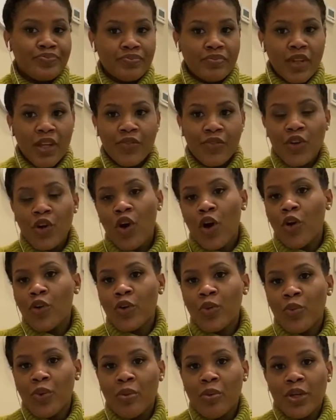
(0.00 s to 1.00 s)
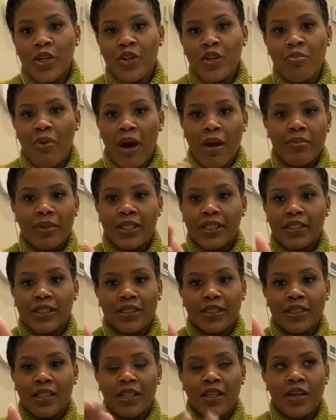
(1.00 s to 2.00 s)
If you're an older woman, you probably could
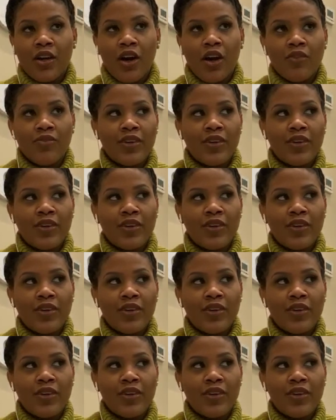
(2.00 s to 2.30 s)
just click off.